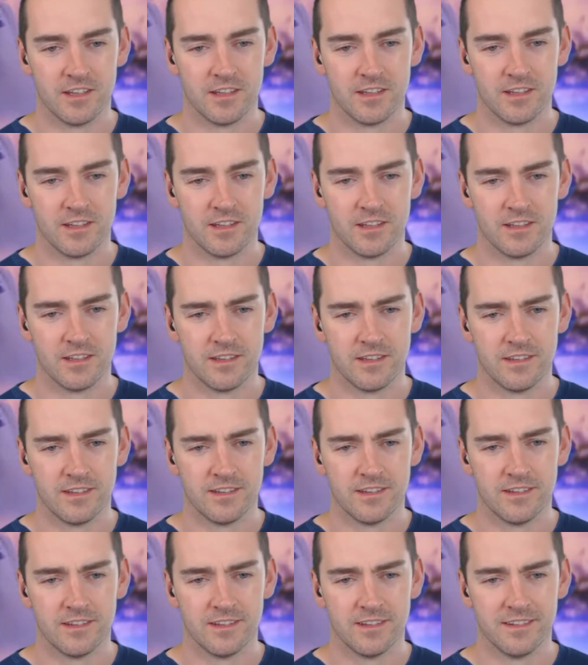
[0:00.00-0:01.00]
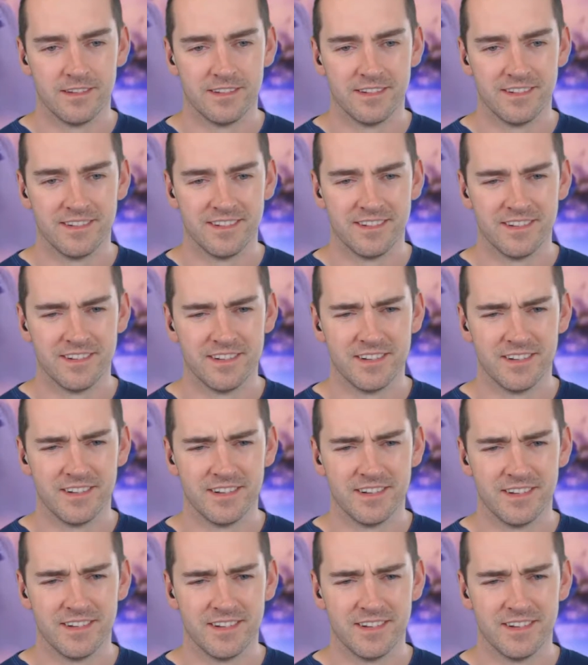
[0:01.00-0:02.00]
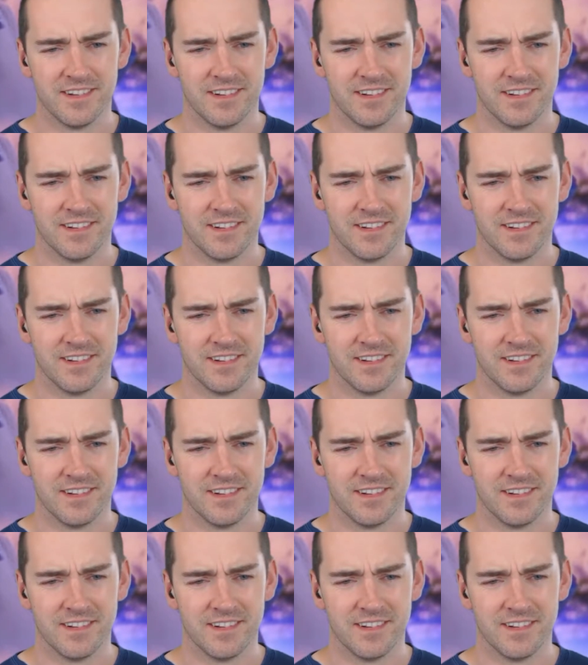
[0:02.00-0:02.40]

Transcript: The person shown says nothing.